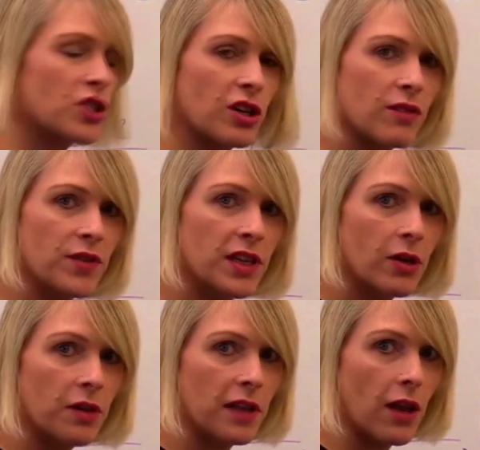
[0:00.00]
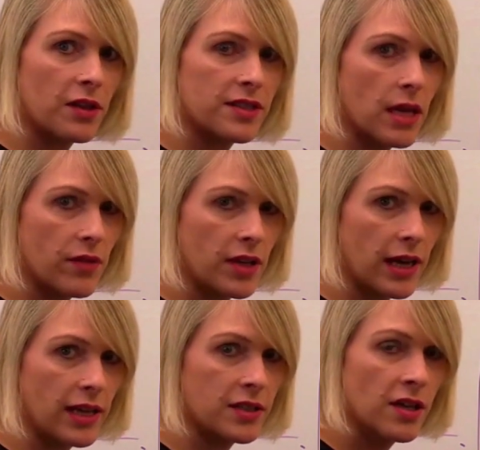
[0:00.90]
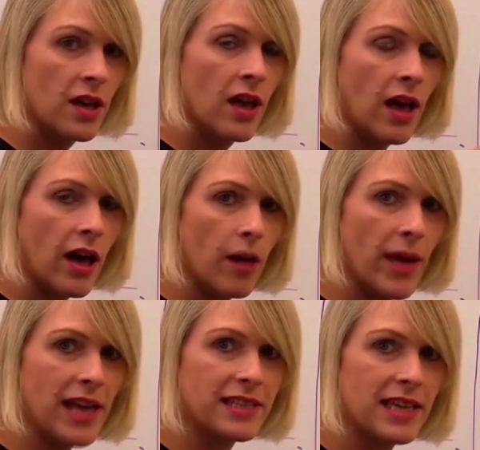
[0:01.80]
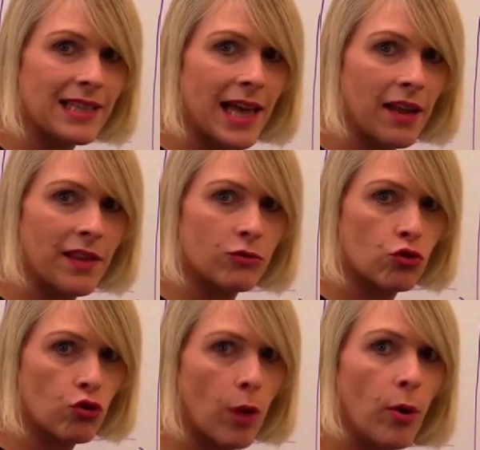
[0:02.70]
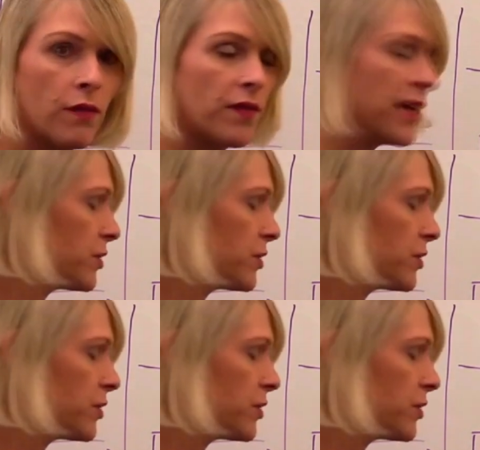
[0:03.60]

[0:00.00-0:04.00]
our video in the last 7 days. 8 days later, they'll drop off that